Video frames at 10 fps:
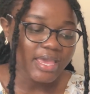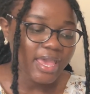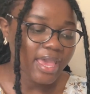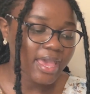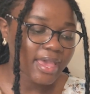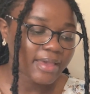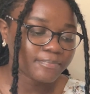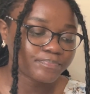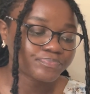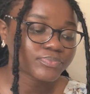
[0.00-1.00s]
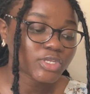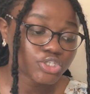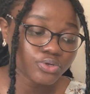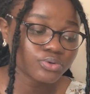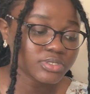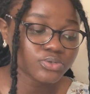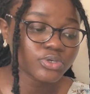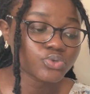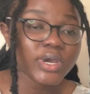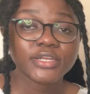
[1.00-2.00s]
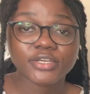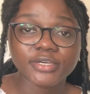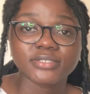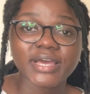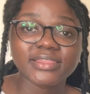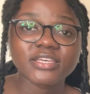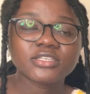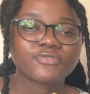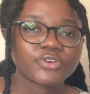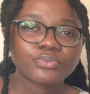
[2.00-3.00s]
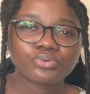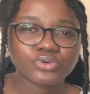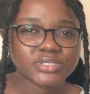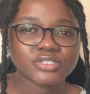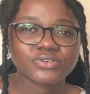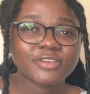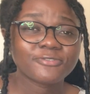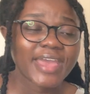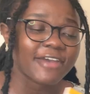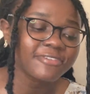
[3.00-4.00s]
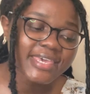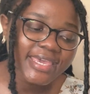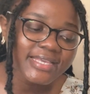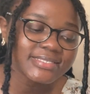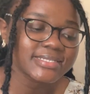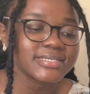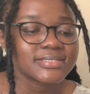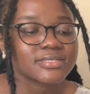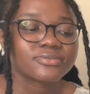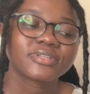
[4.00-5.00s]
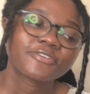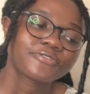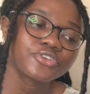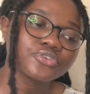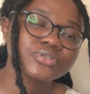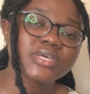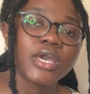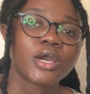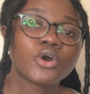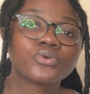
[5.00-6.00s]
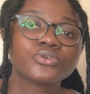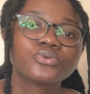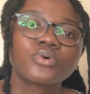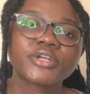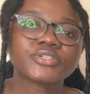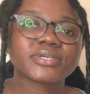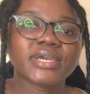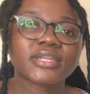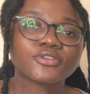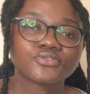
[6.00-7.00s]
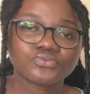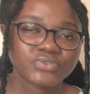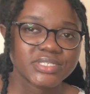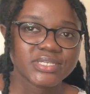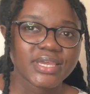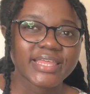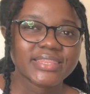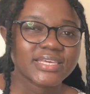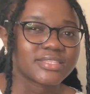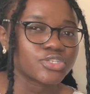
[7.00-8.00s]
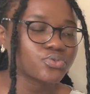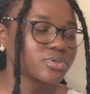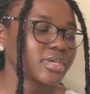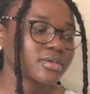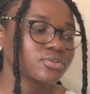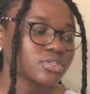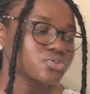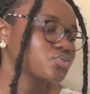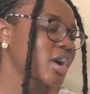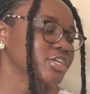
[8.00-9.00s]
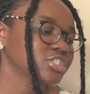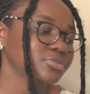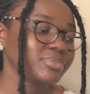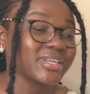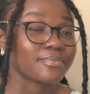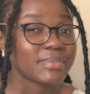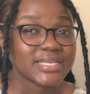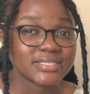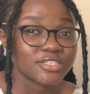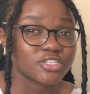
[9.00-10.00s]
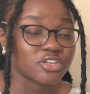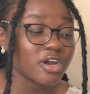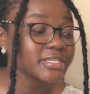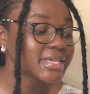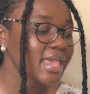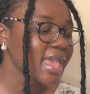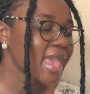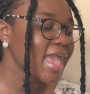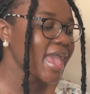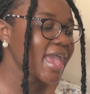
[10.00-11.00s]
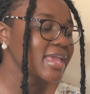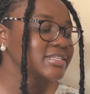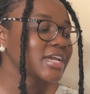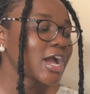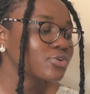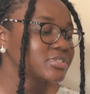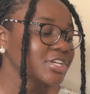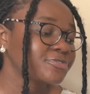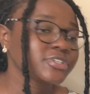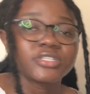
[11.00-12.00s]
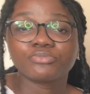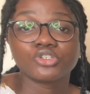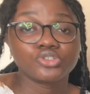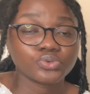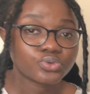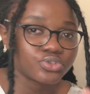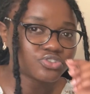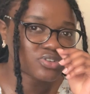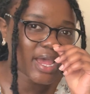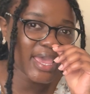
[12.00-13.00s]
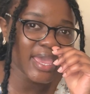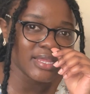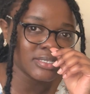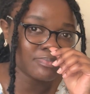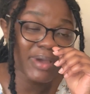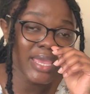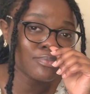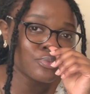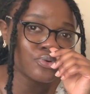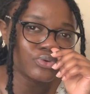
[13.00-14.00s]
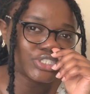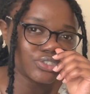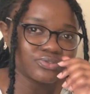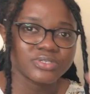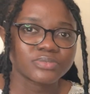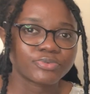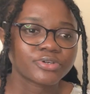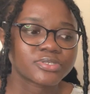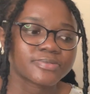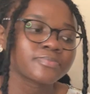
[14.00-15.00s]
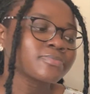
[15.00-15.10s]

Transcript: So it's quite good. I think it's very important. So if you have kids and nieces or nephews who you want to get into reading, I think this will actually be an amazing start. And I'll definitely be sure to try and buy more children's books.